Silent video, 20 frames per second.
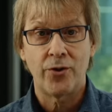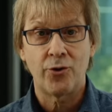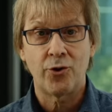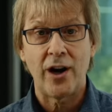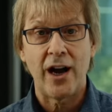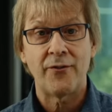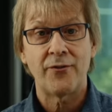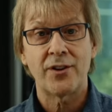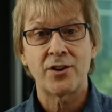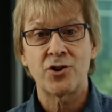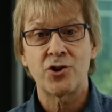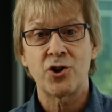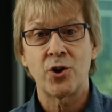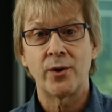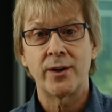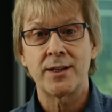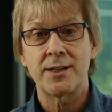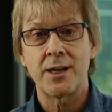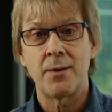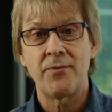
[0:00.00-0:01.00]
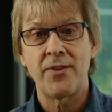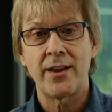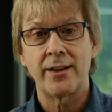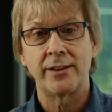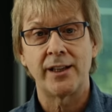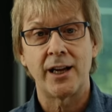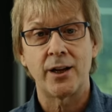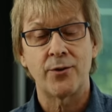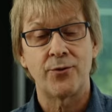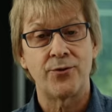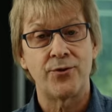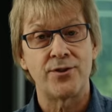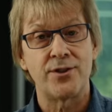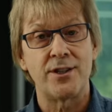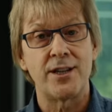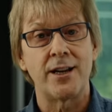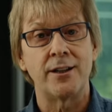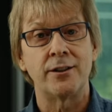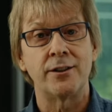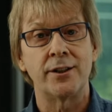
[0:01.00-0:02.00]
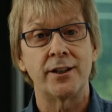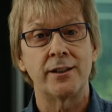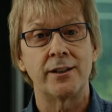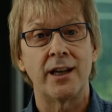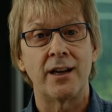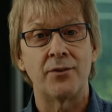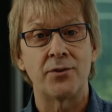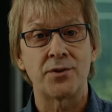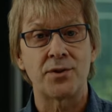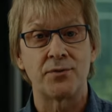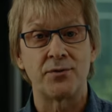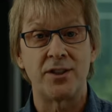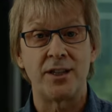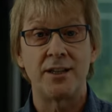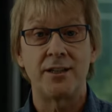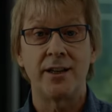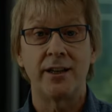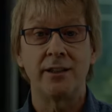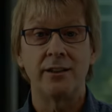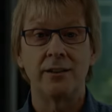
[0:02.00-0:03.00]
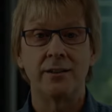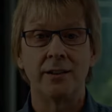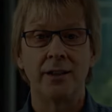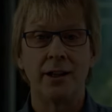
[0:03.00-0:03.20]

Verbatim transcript: graphics showing something like fidelity levels of detail,